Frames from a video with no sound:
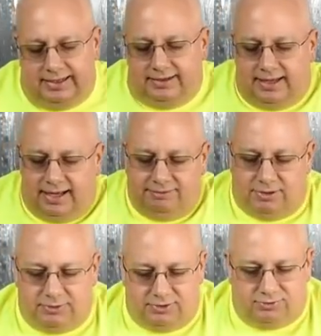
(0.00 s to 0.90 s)
and i've
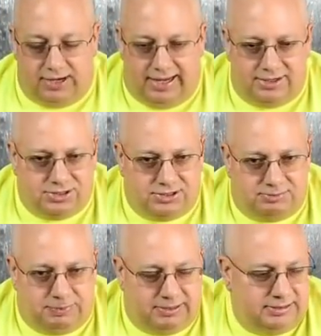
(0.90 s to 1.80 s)
known this for
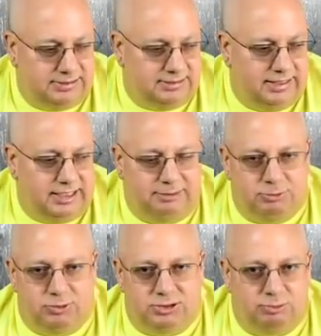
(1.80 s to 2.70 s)
ages but this has like
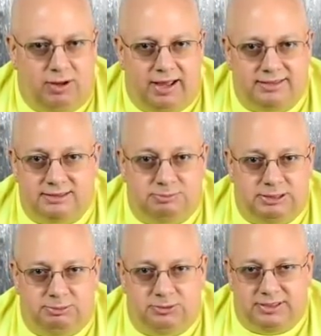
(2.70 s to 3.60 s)
come to a surprise to
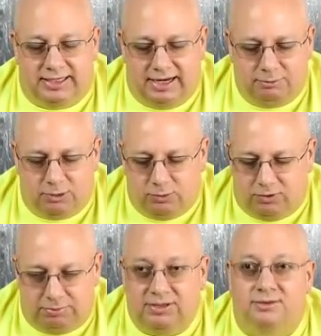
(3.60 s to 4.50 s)
people in camera
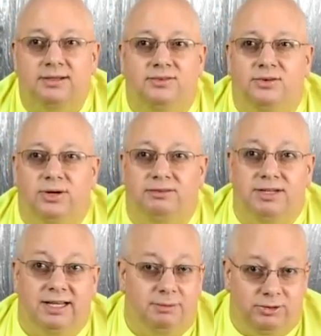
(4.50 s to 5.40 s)
world because they just don't have
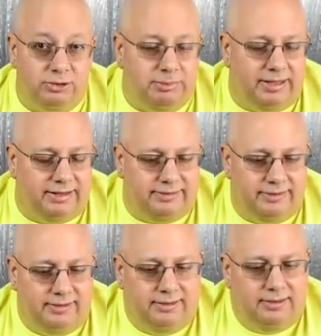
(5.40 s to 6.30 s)
a damn clue about
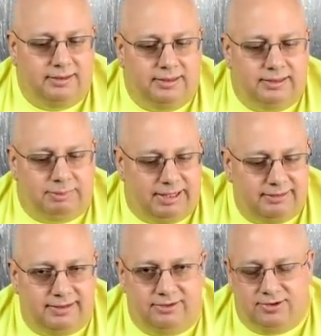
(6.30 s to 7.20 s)
it pay
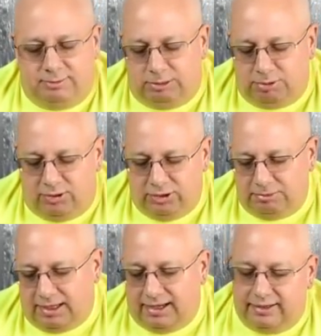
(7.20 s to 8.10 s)
attention when it blow
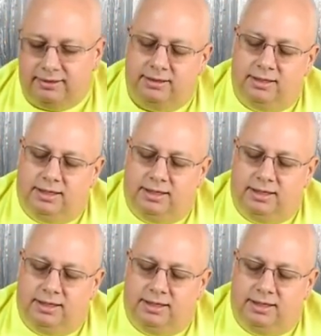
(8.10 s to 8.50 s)
your mind